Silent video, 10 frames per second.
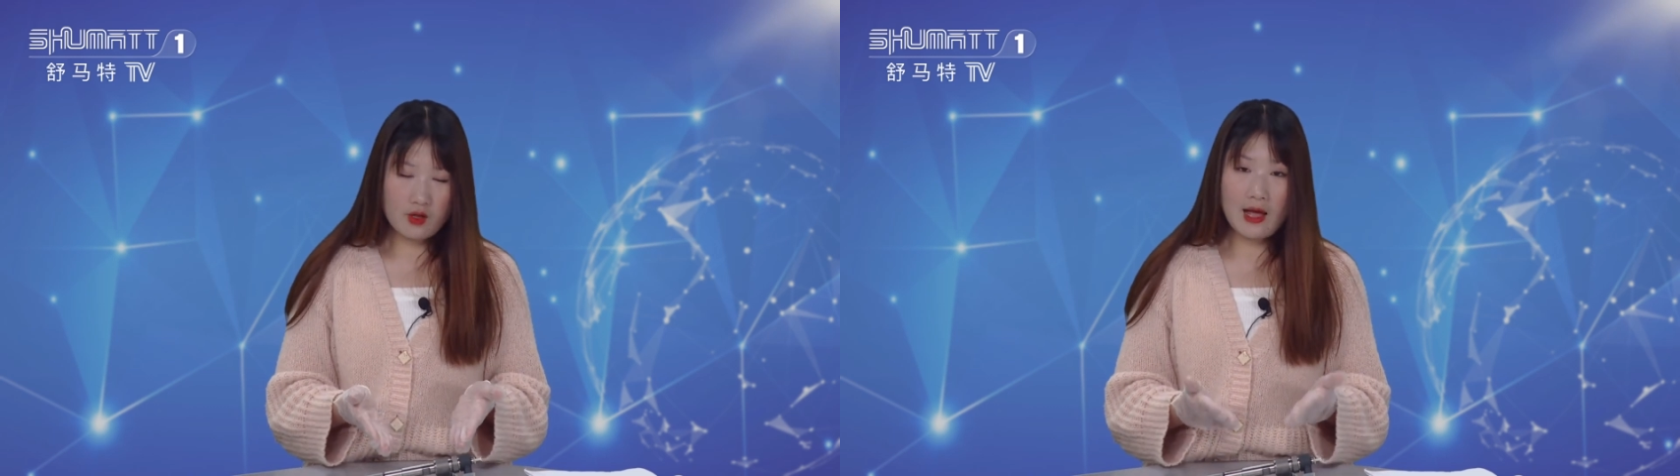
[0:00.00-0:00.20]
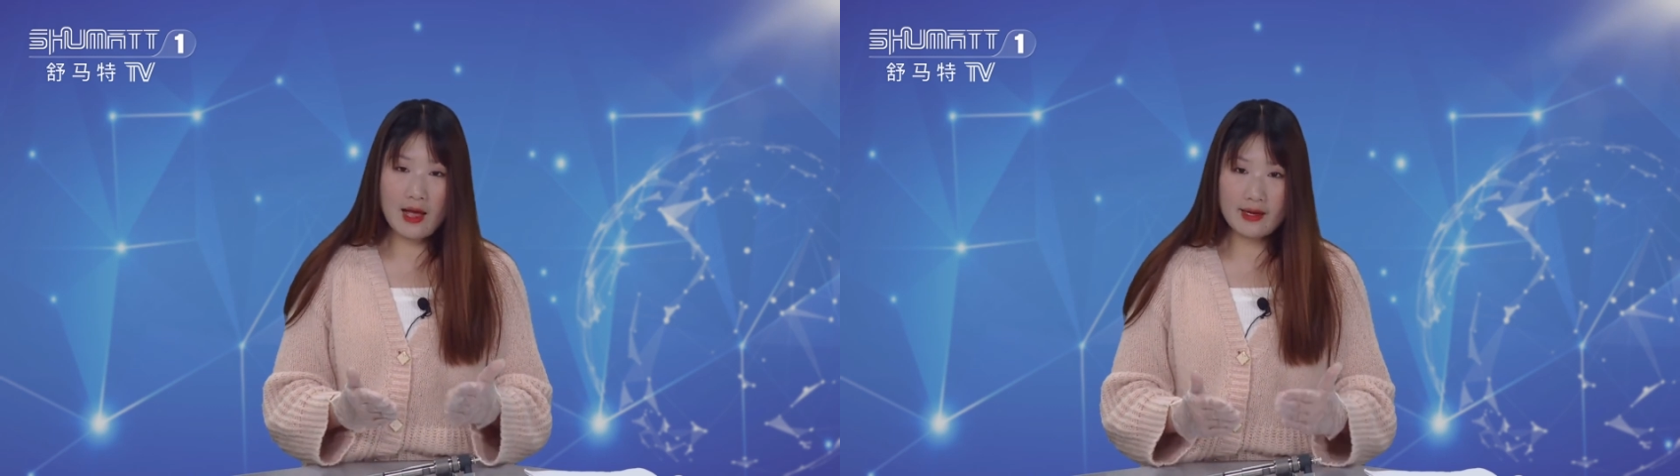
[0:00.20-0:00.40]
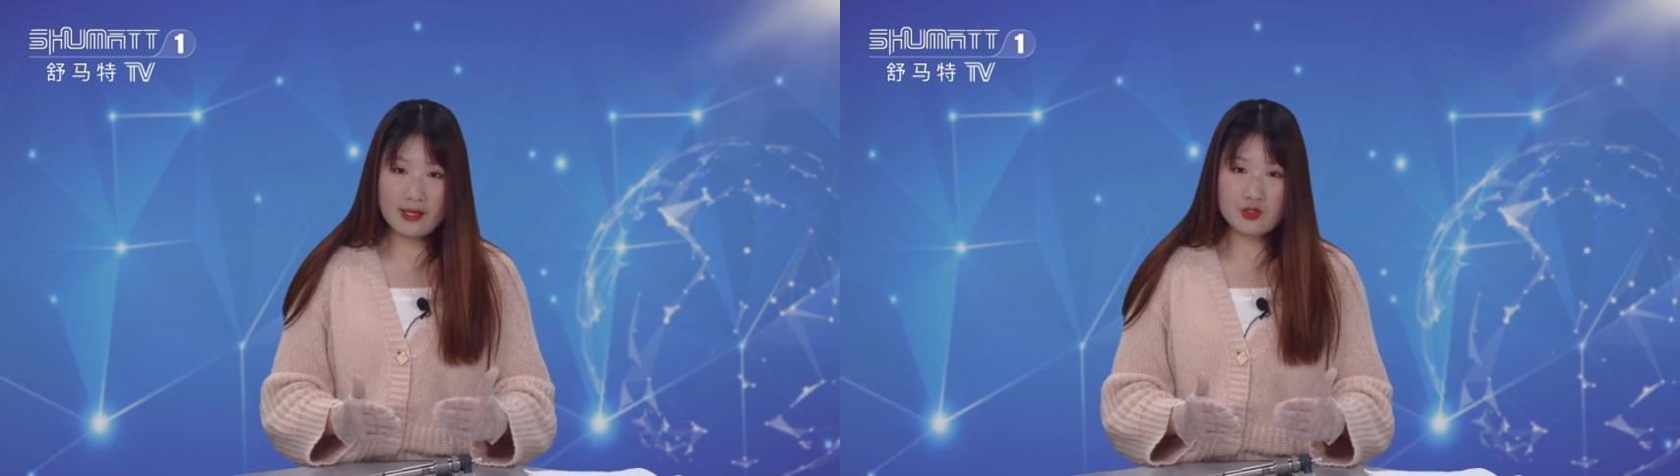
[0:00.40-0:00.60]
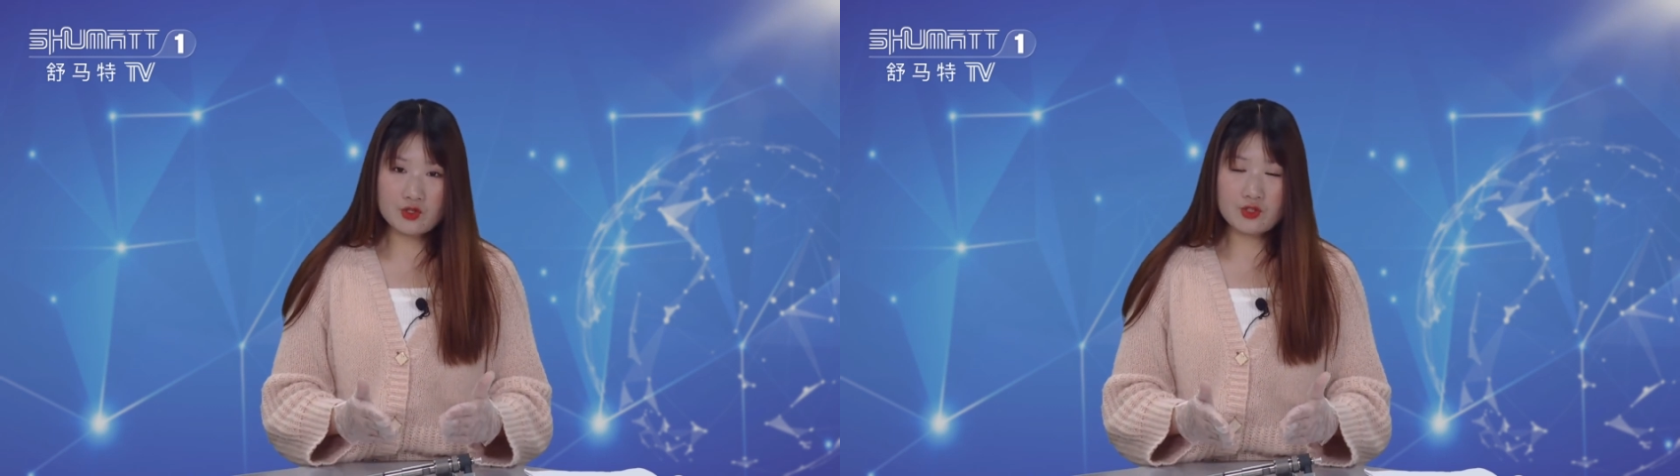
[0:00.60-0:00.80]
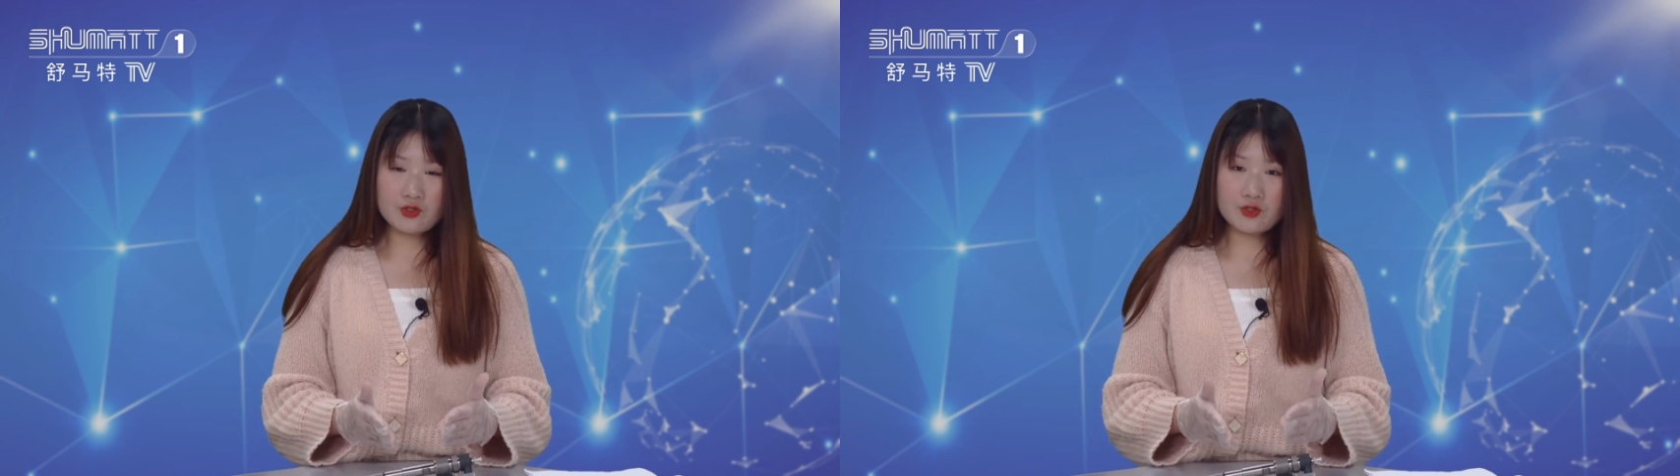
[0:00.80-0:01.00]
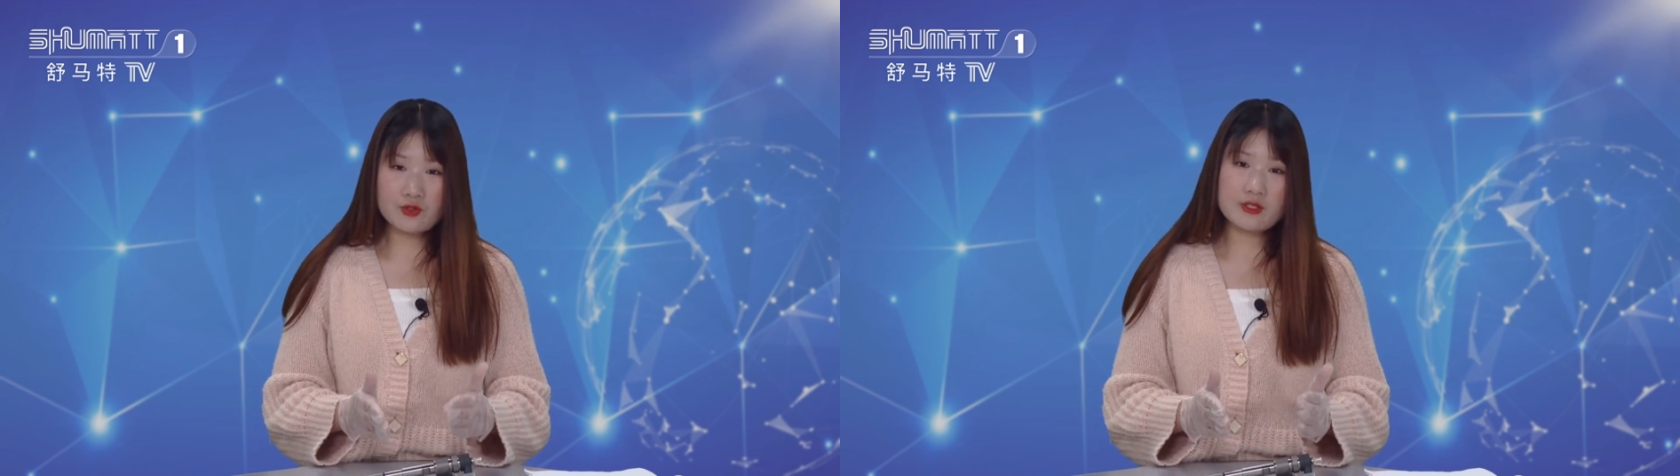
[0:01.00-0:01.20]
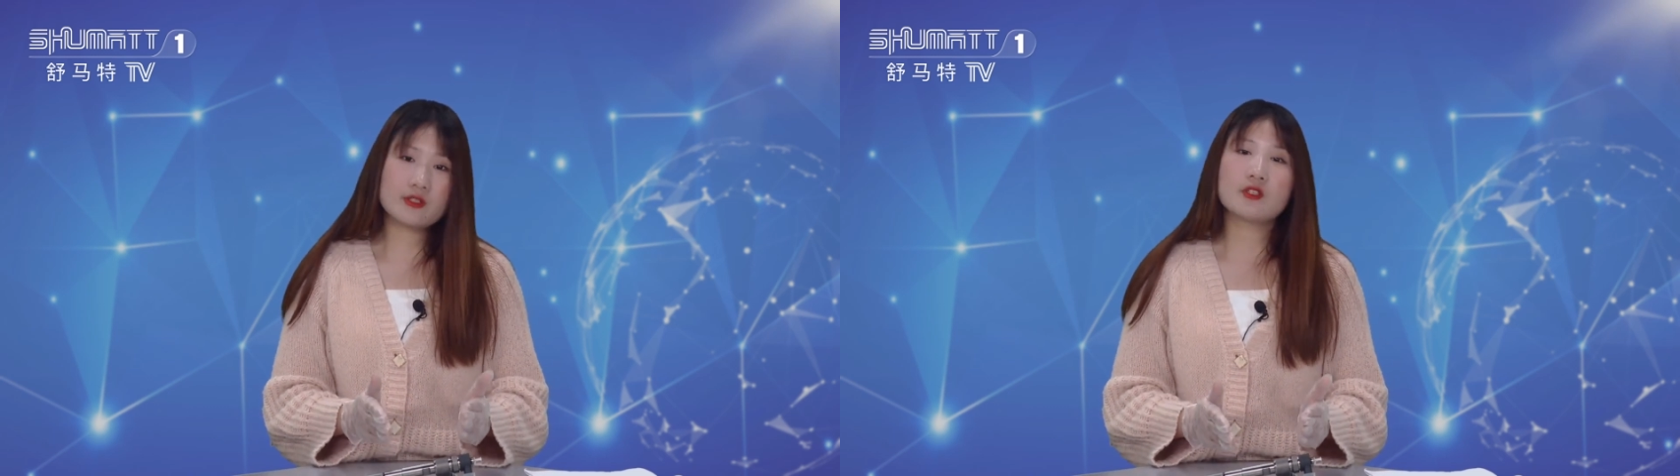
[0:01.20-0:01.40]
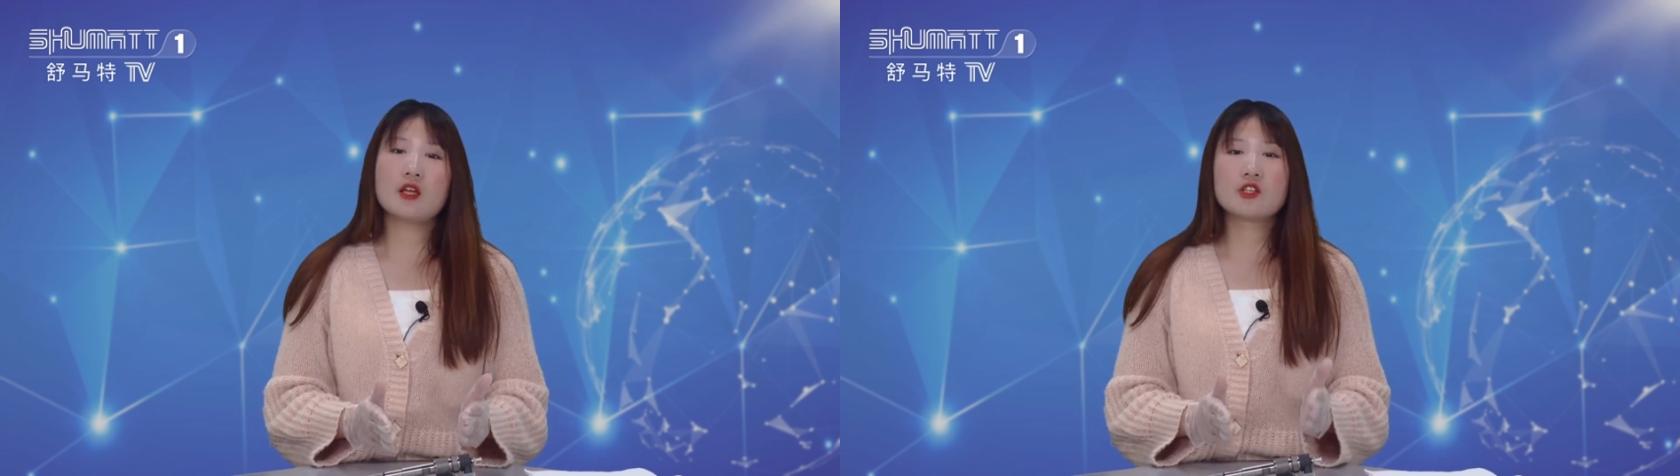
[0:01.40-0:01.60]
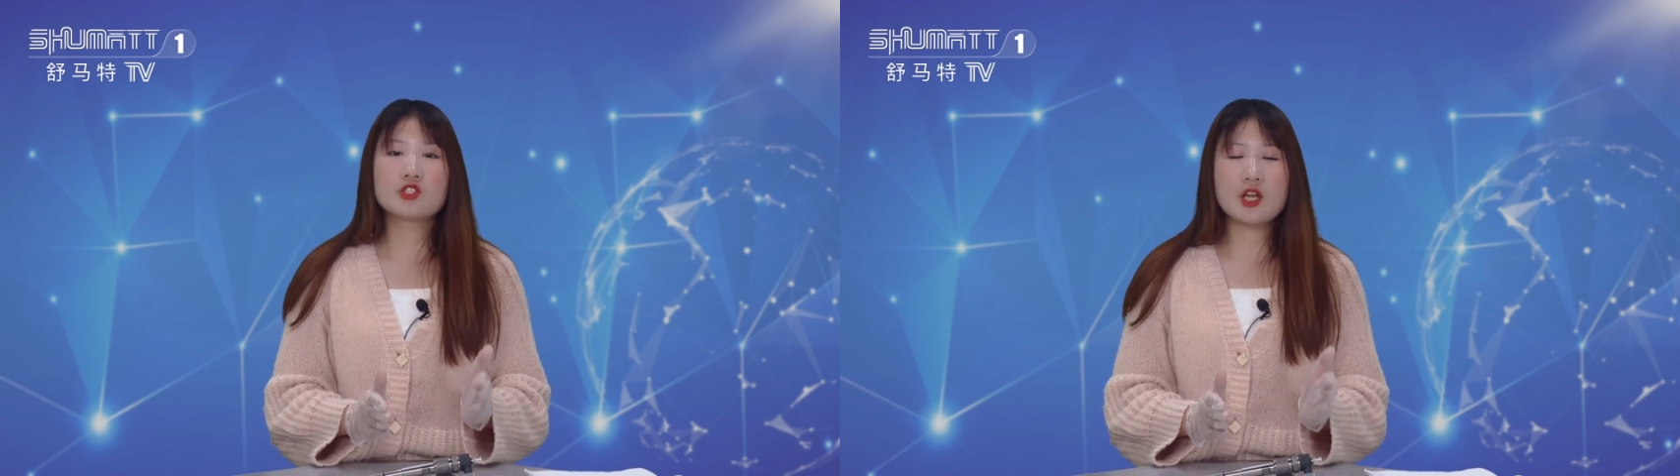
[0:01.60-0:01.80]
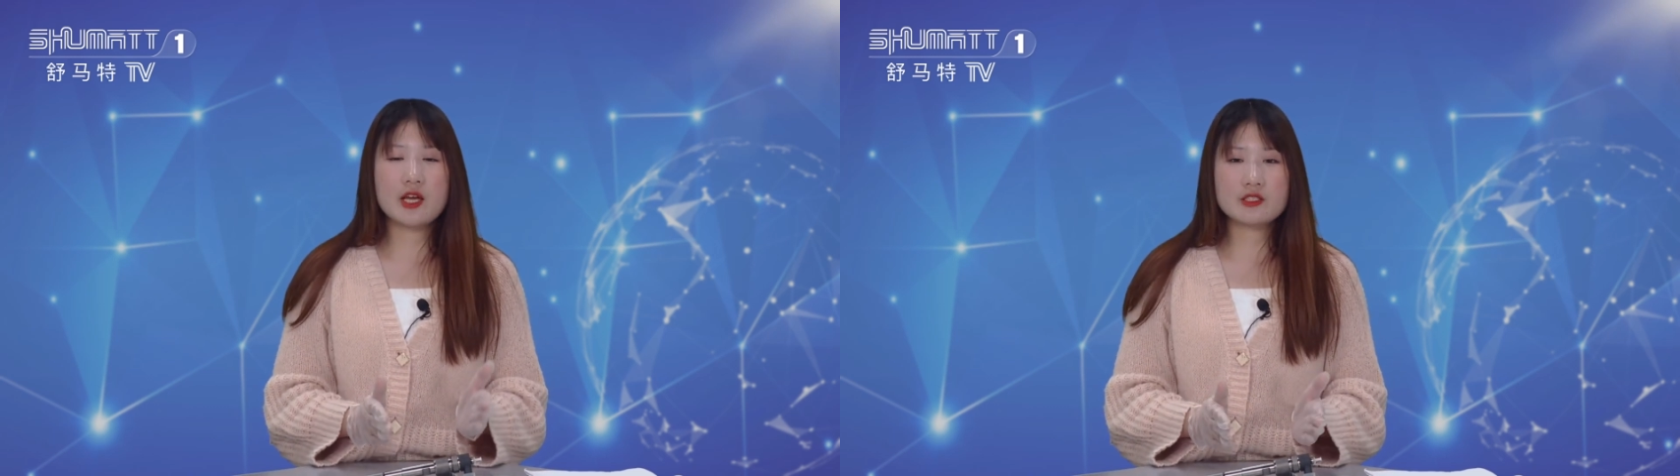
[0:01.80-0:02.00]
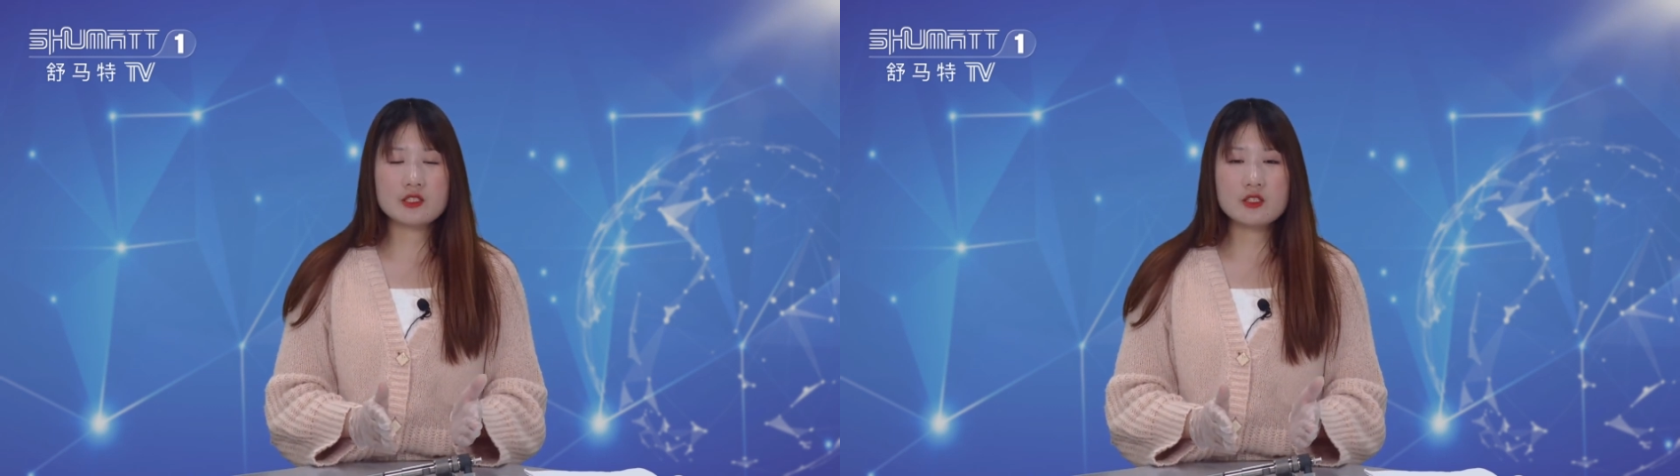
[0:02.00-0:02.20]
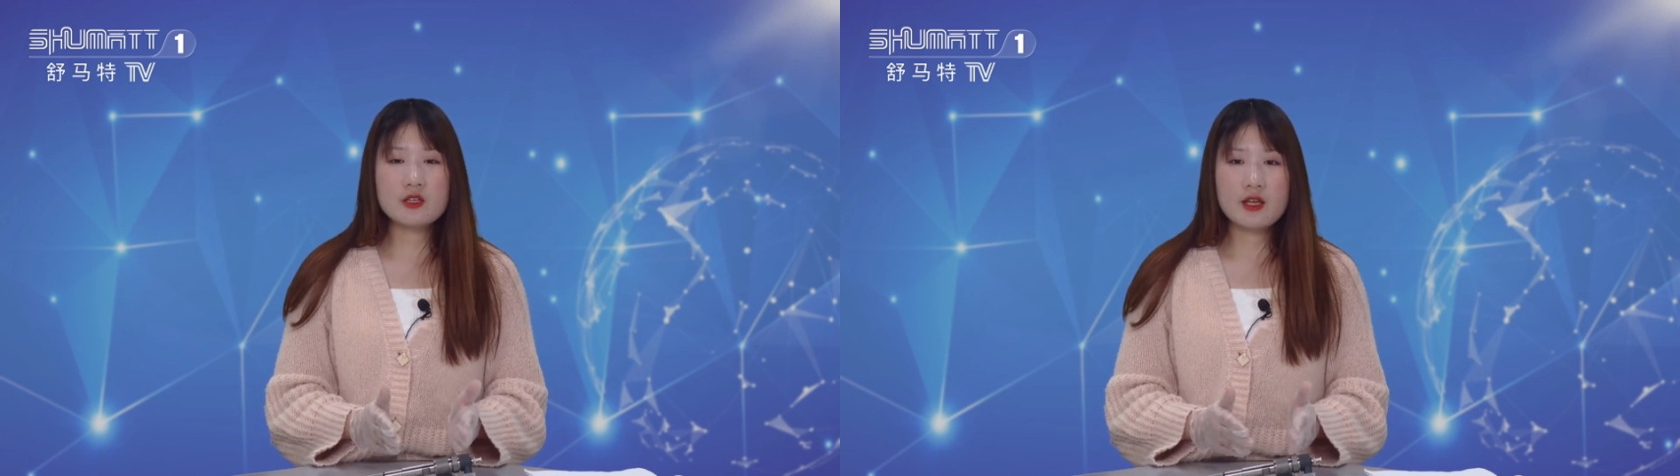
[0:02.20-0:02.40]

I introduce you this injector,